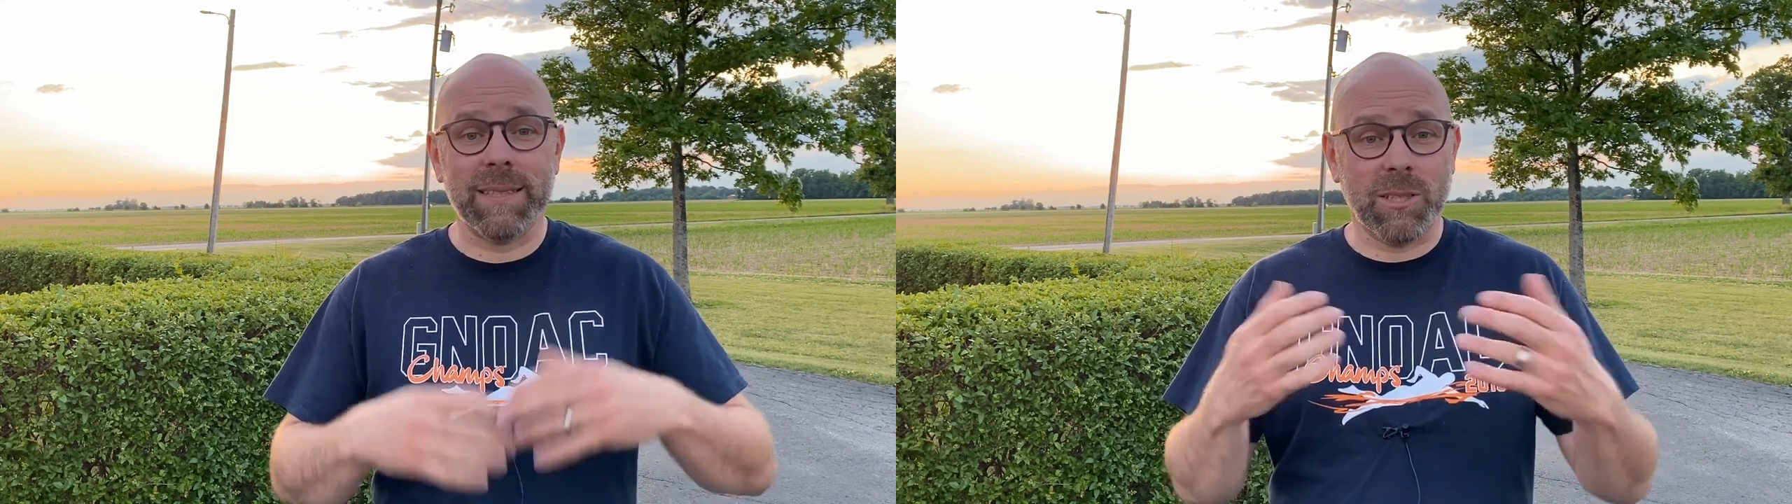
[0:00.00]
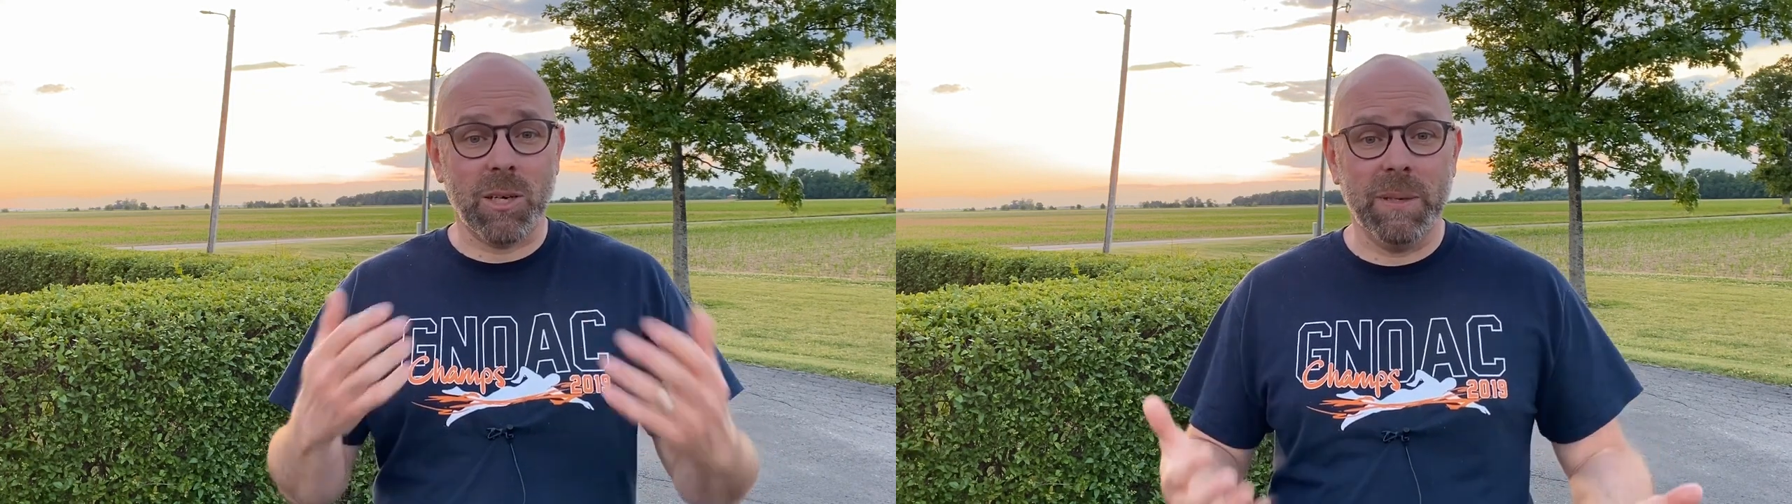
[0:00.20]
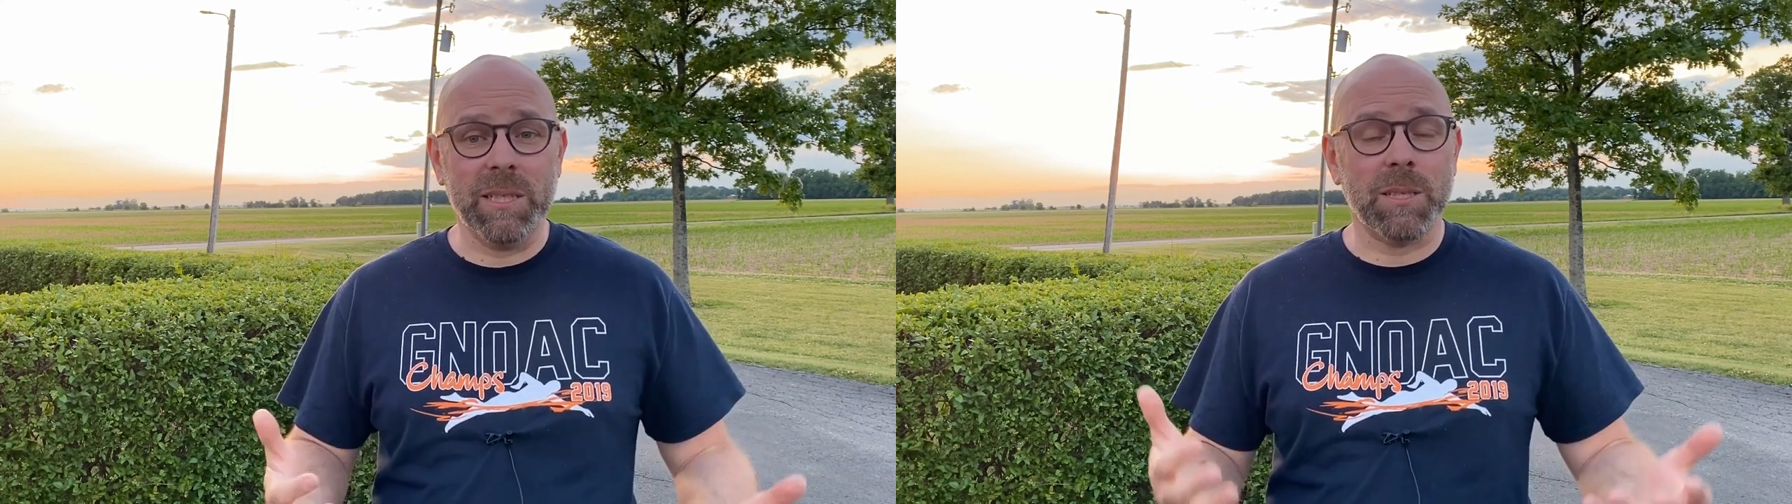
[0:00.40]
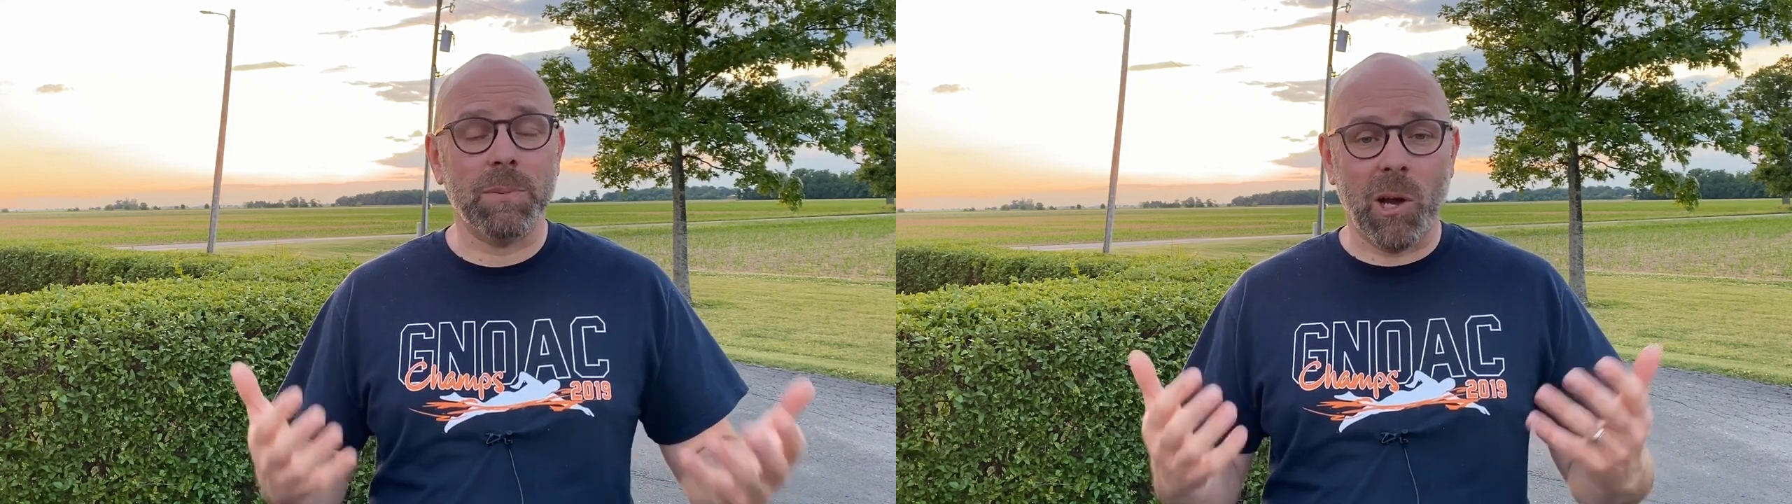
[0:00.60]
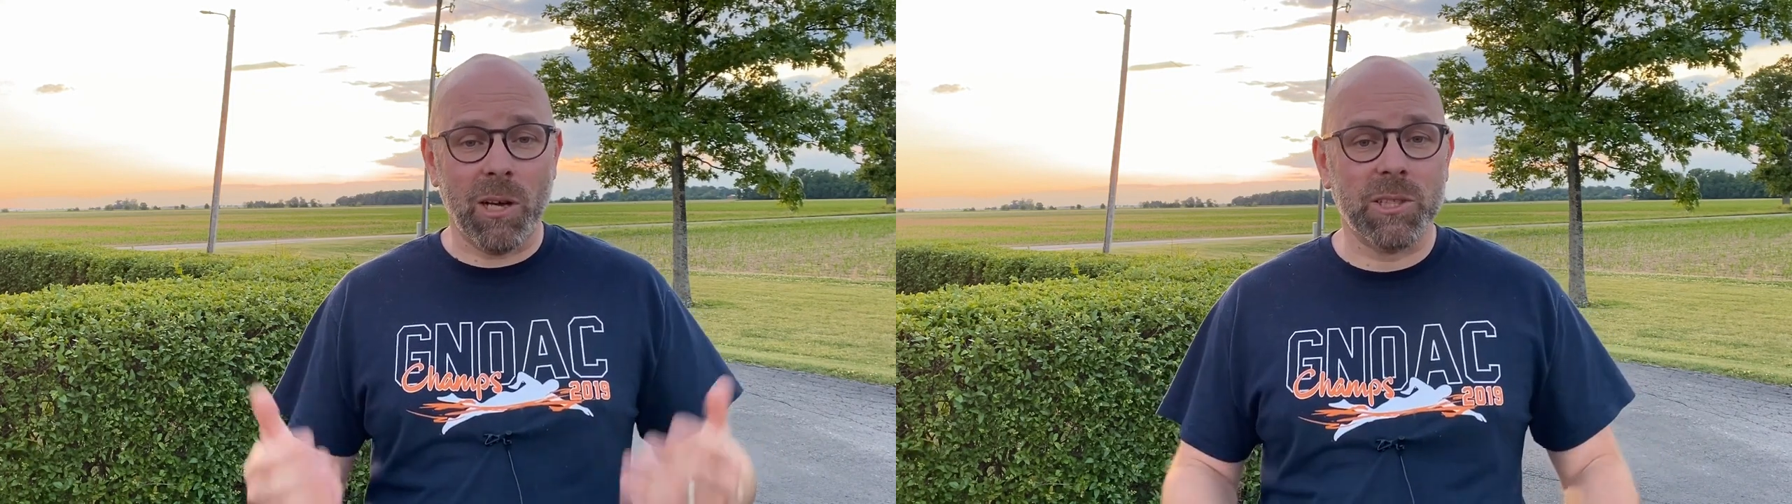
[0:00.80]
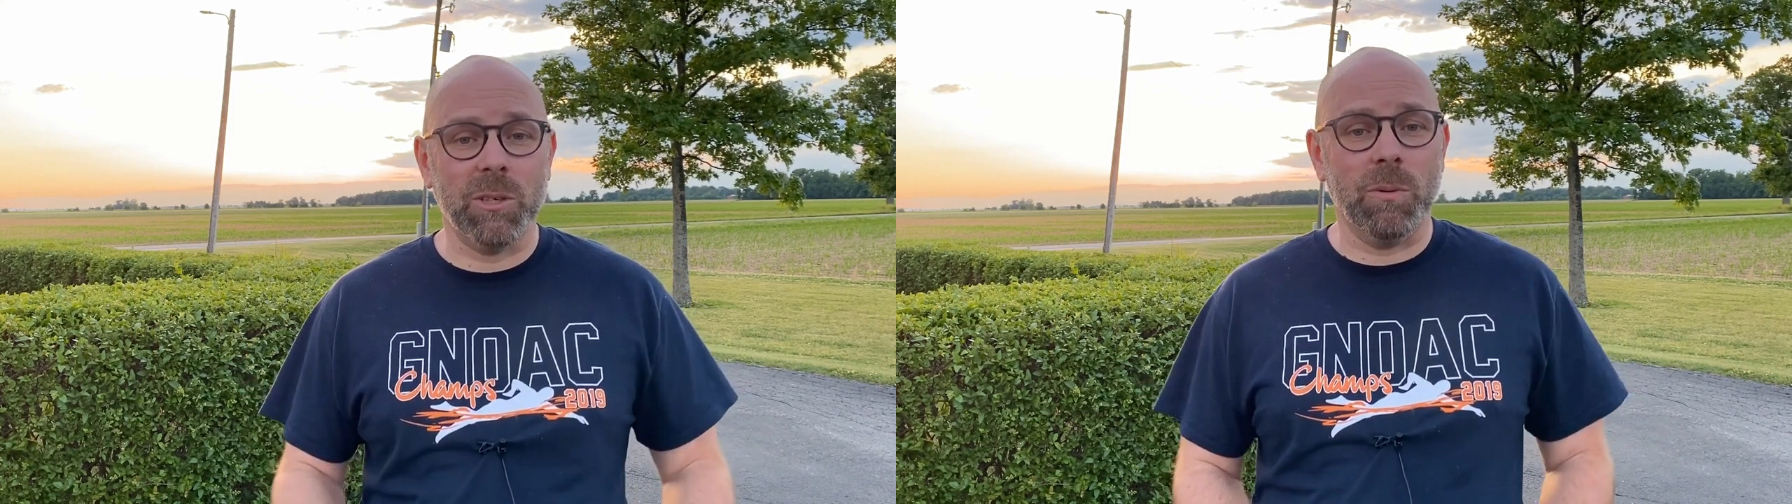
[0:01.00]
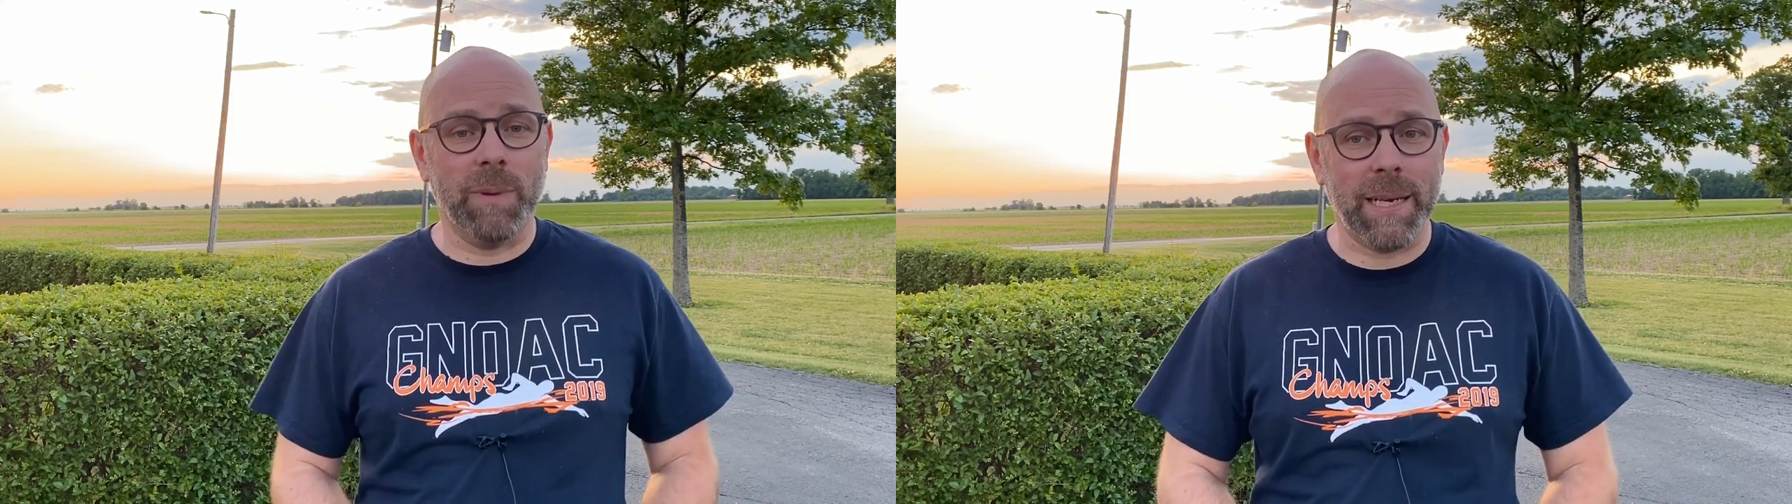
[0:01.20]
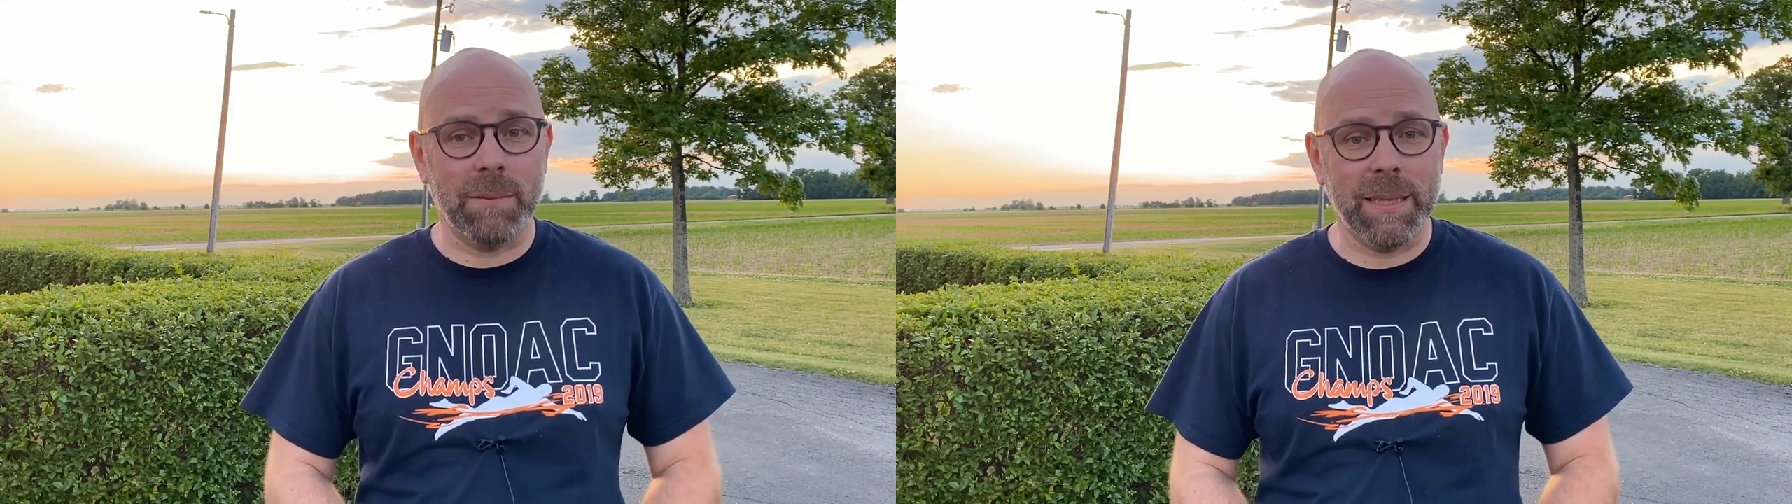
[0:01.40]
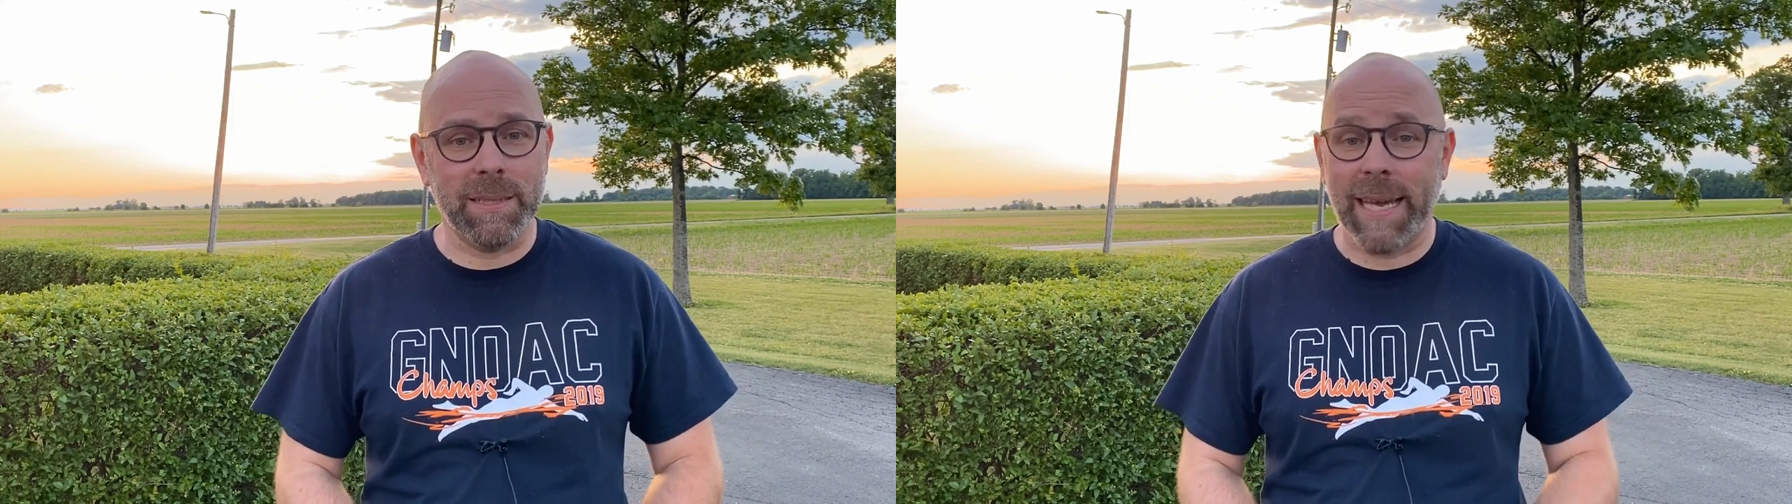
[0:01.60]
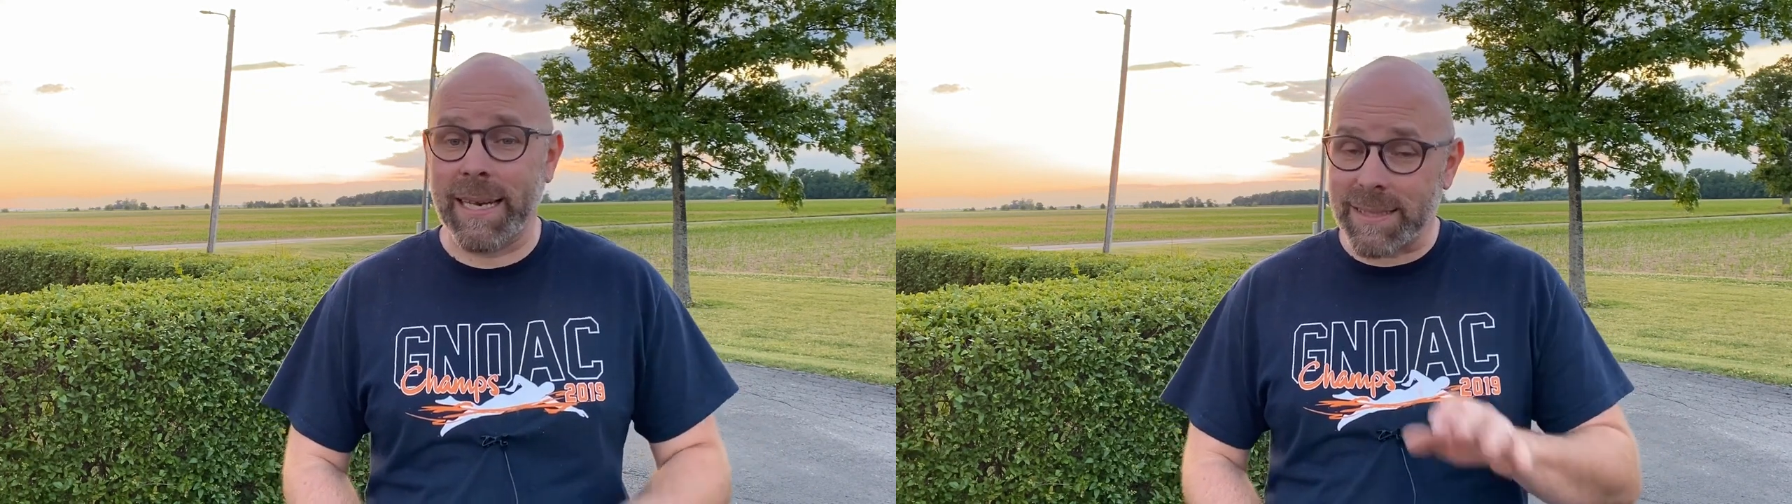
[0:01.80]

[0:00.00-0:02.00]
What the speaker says: as our bishop also recommends that.